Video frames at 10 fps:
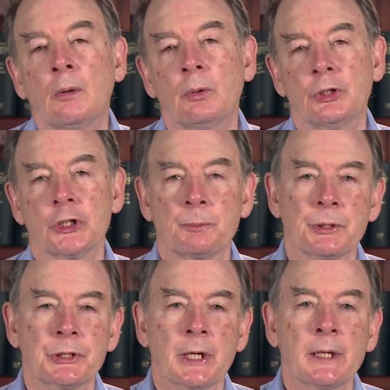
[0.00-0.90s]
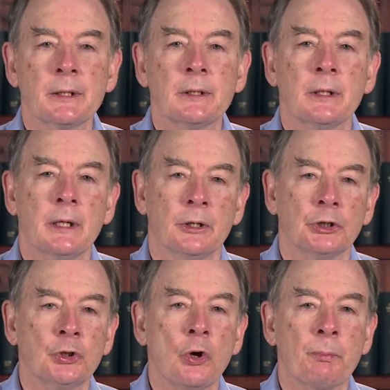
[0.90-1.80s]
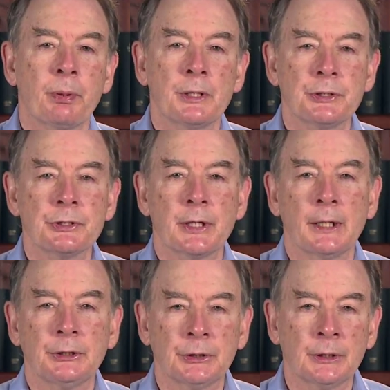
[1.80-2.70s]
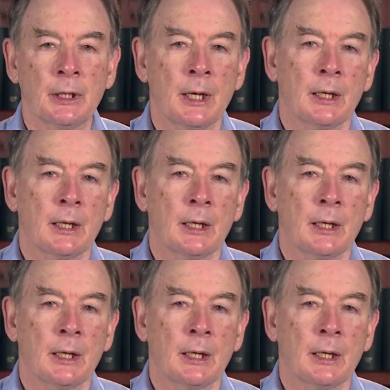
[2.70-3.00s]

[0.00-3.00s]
which is presented in a short presentation